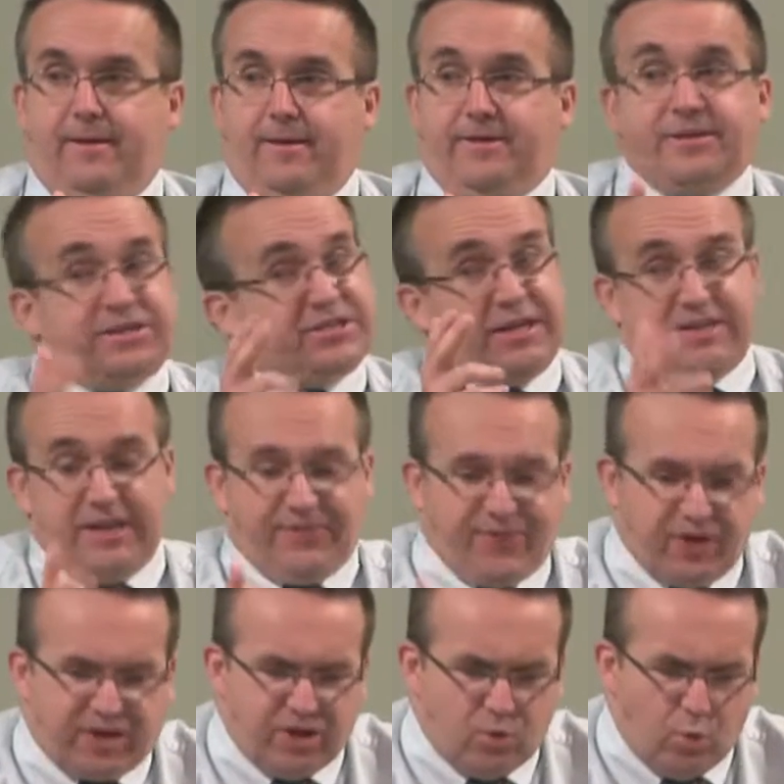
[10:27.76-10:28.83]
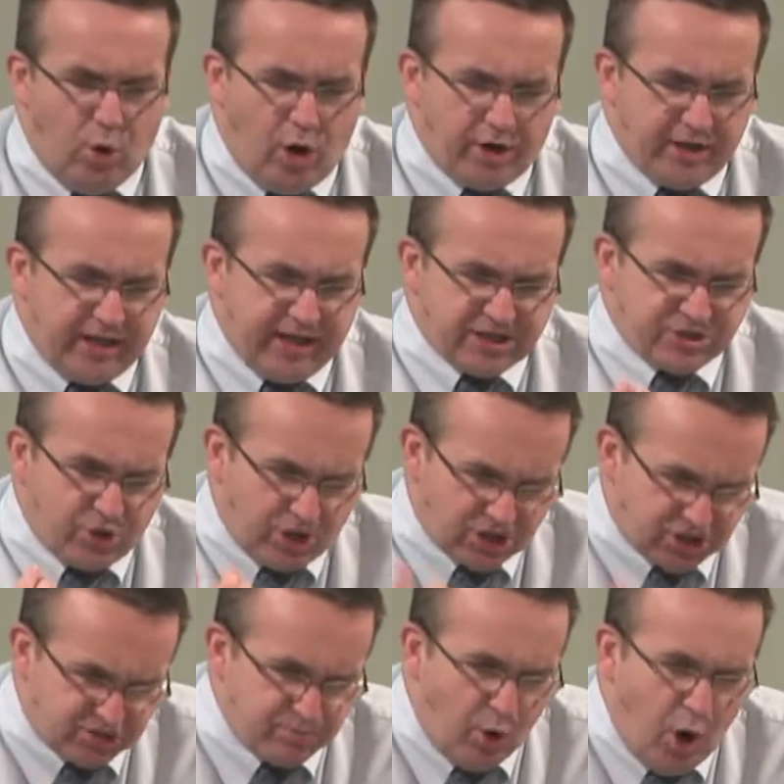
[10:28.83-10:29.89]
It's a significant warning. It's not a
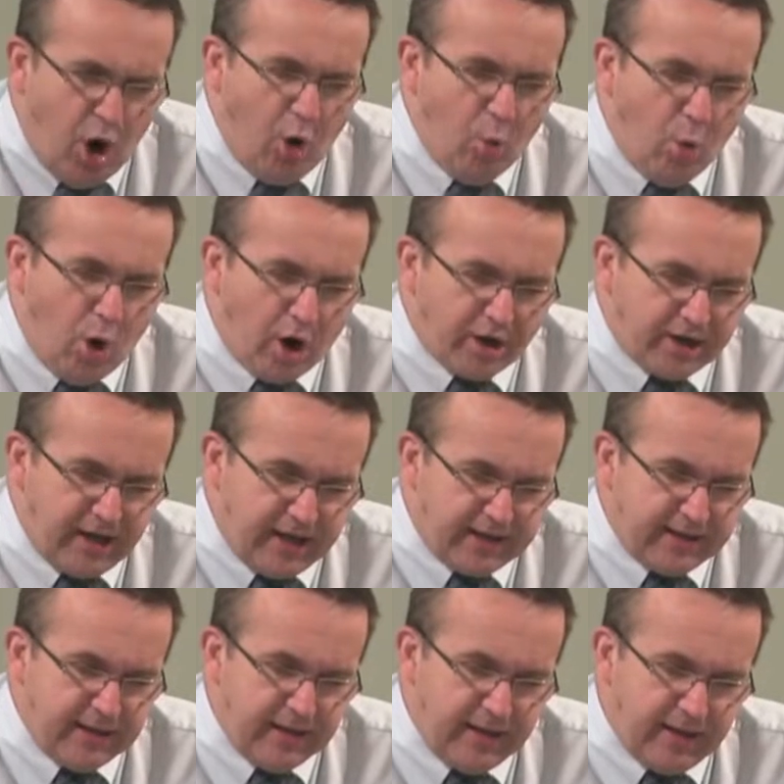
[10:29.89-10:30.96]
small warning.